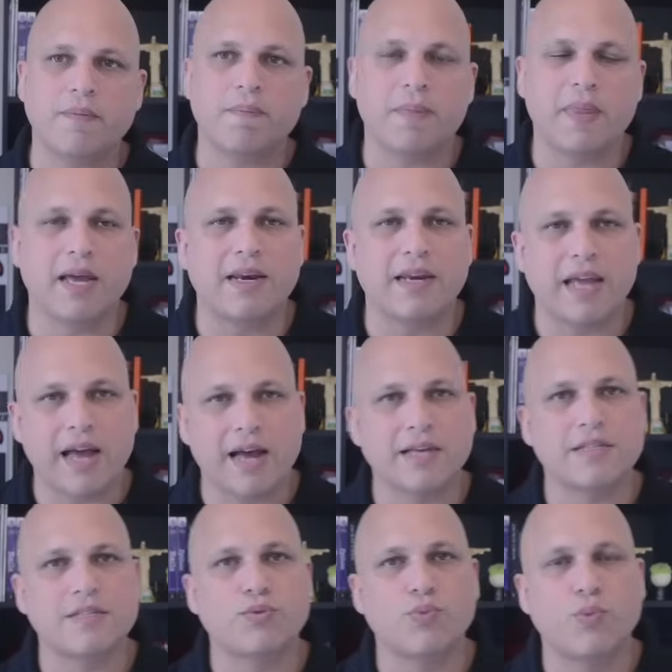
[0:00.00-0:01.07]
then
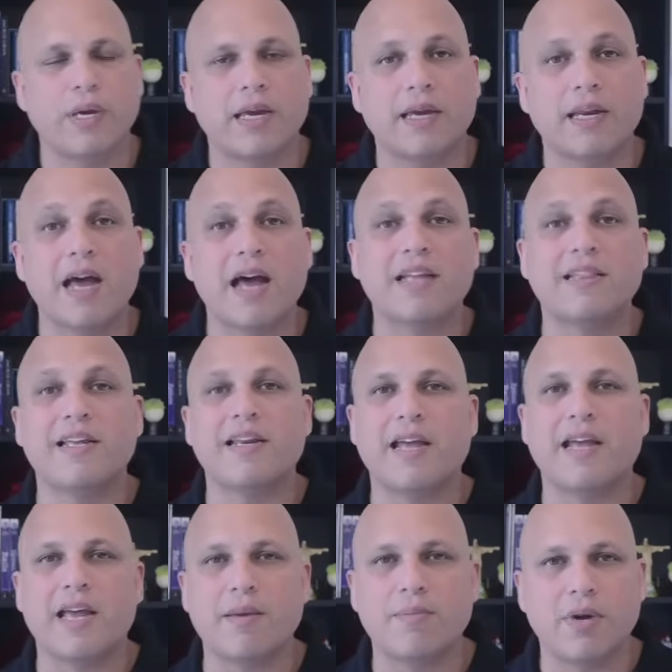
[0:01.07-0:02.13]
yes, we can add the
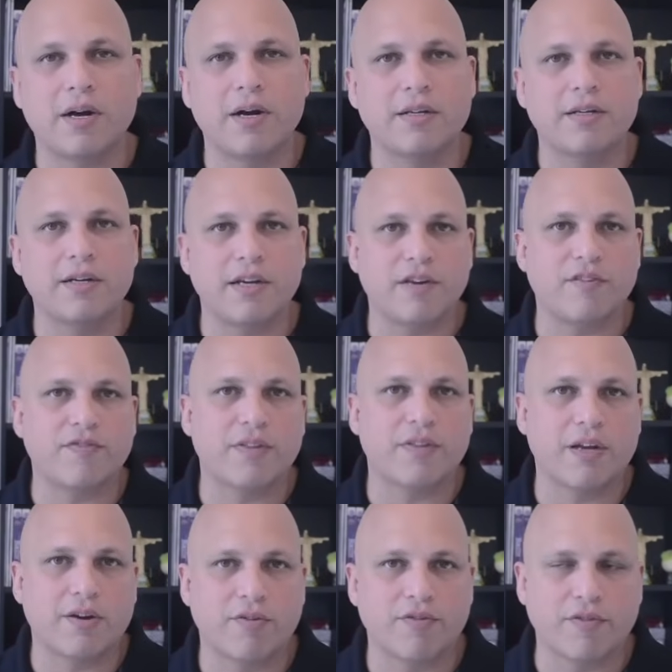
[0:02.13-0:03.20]
name underneath
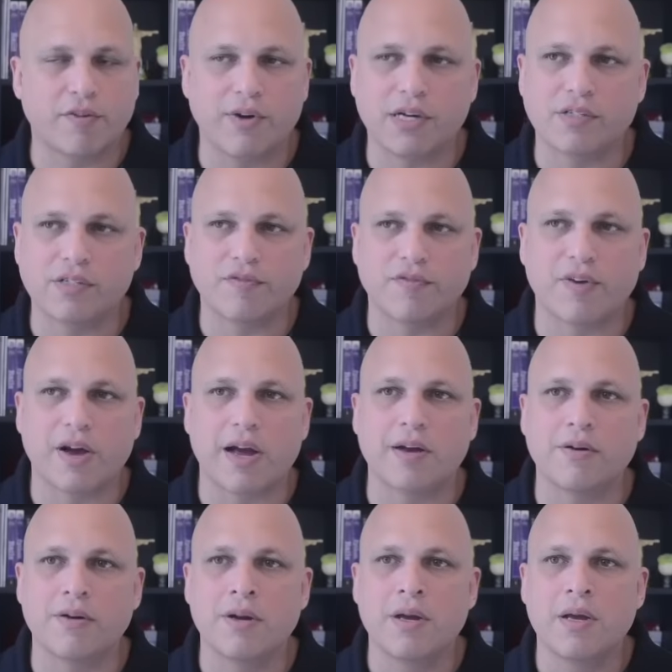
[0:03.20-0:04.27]
the configuration
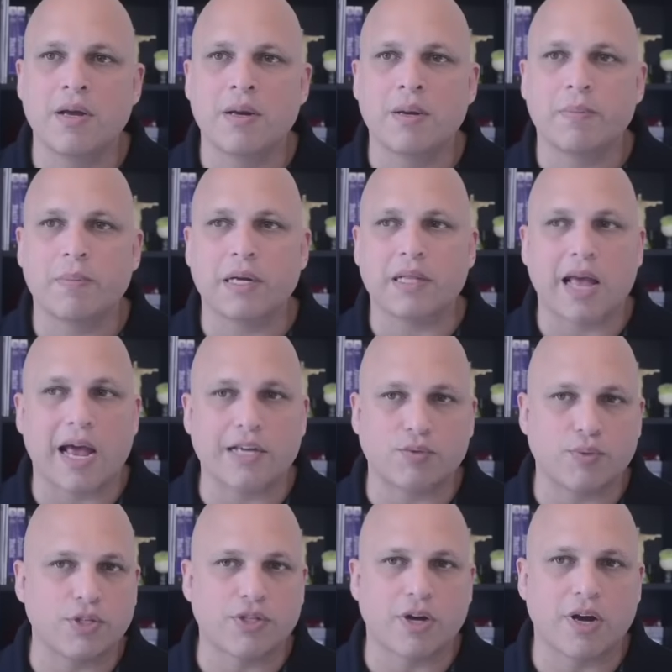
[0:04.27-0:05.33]
file. But as
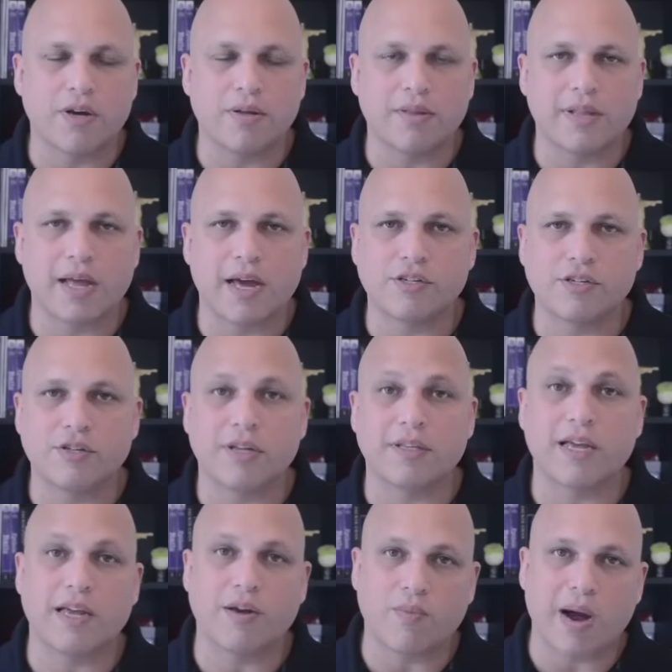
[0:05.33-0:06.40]
we saw, that is not
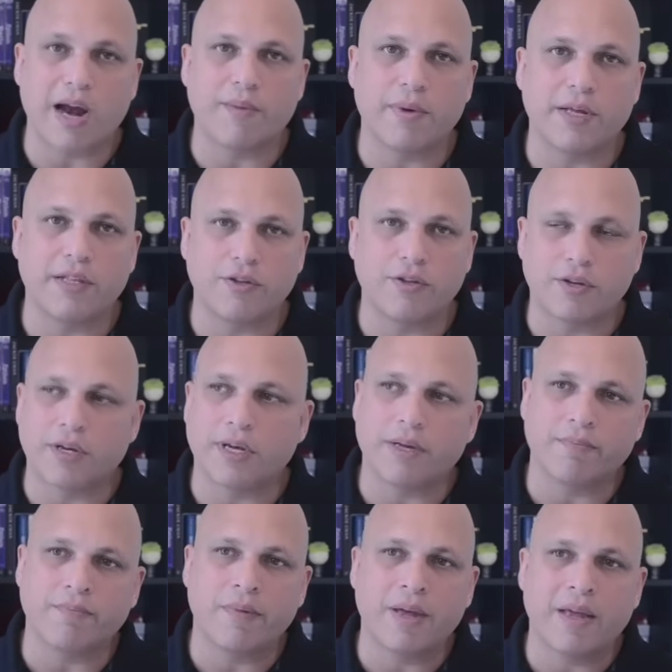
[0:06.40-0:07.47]
a requirement. You
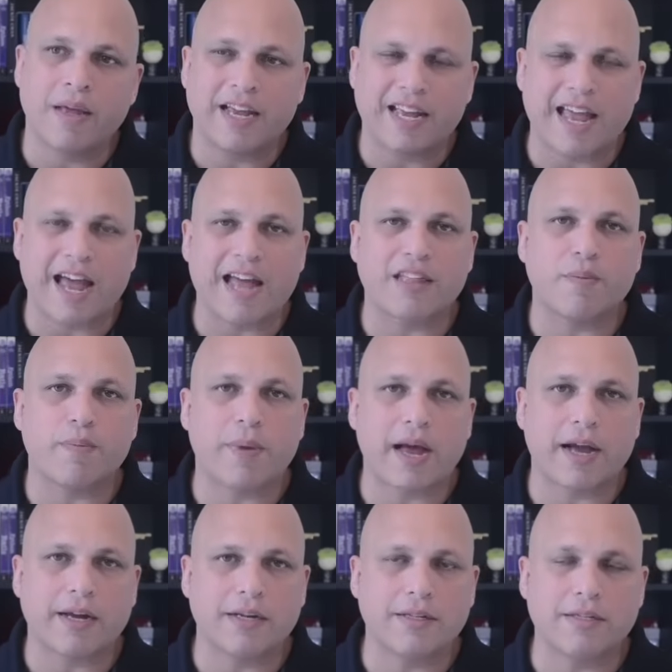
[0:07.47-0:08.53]
can get the
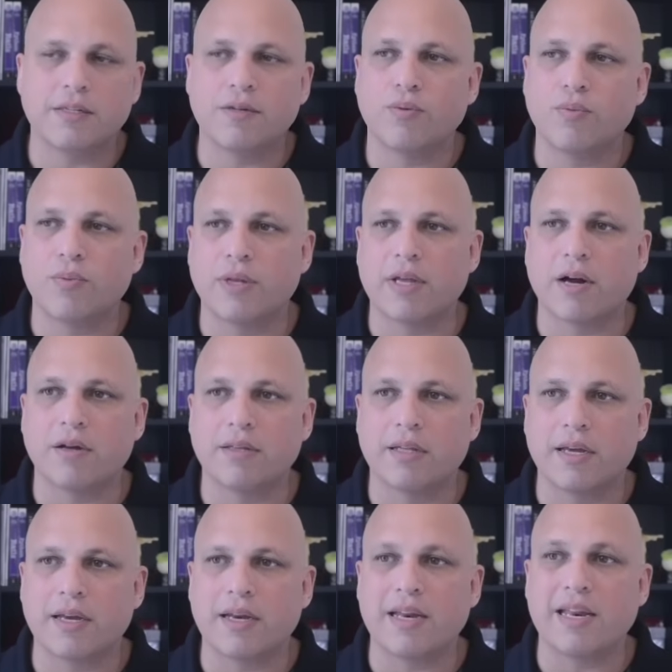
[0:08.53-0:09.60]
packets without
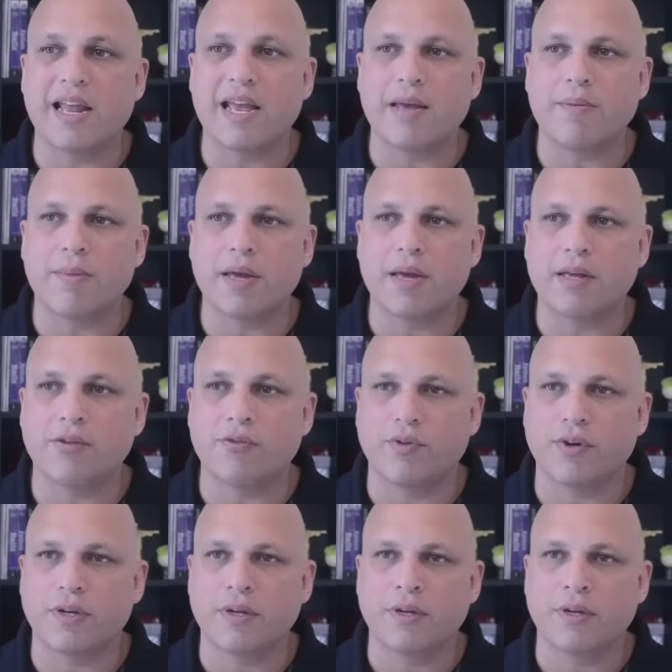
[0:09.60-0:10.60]
the name entry.